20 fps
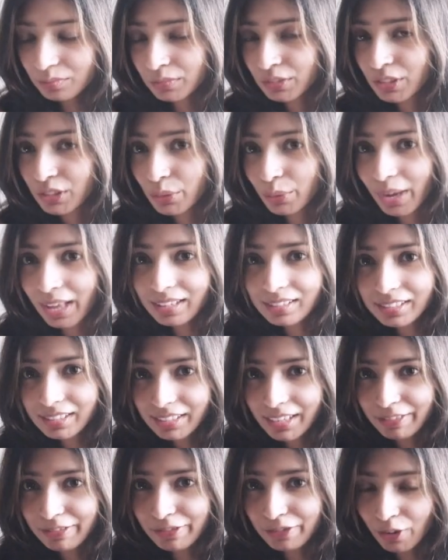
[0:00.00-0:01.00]
So
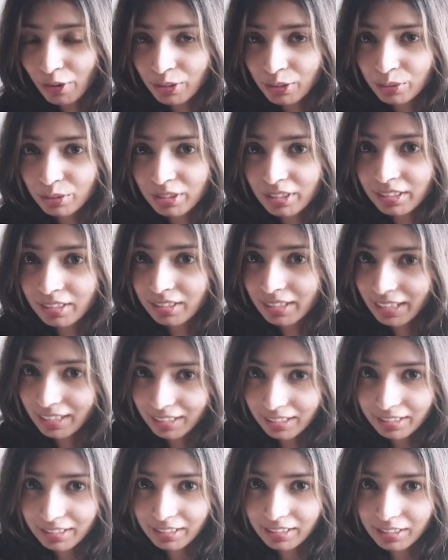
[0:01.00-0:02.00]
LCF follows a
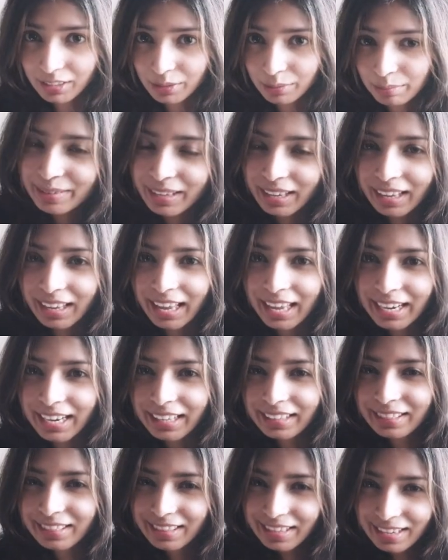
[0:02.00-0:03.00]
grading system, and
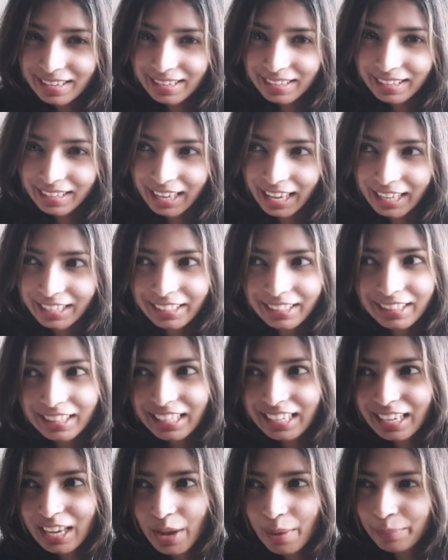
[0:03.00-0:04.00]
I think
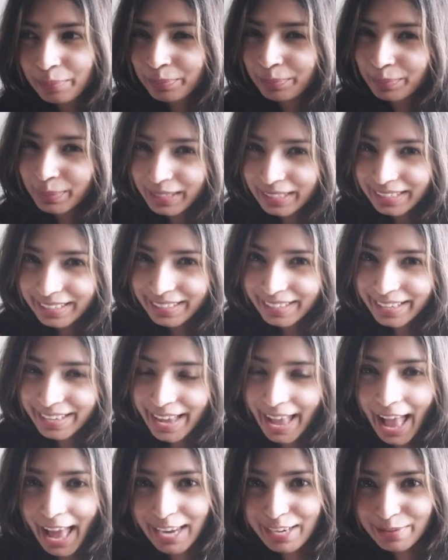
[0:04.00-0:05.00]
anything B
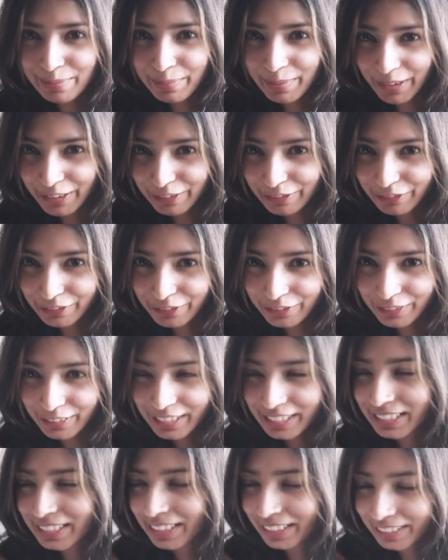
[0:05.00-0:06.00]
and above
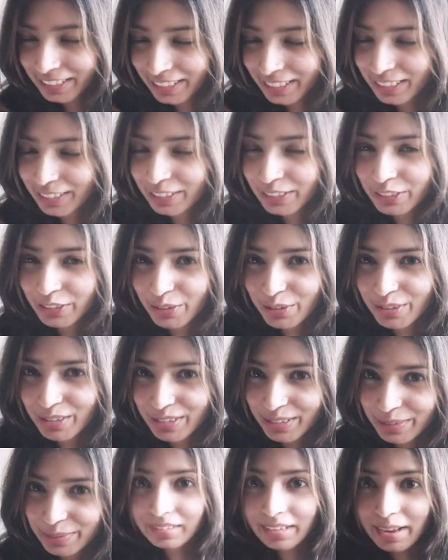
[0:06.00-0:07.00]
is considered
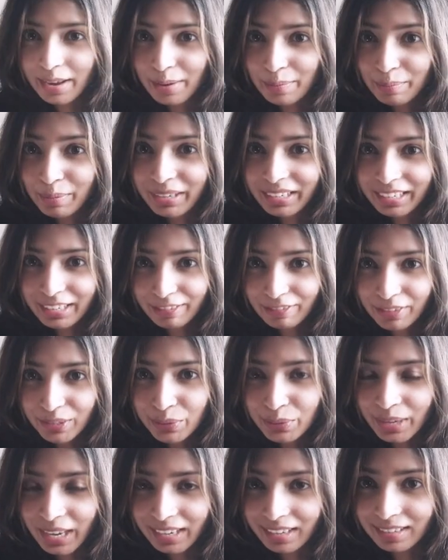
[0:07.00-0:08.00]
good. But if
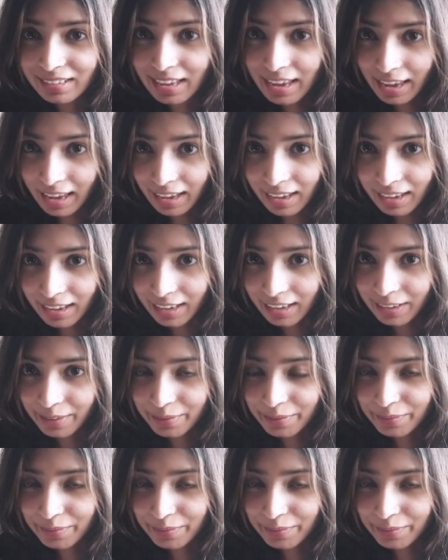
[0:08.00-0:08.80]
you get an A,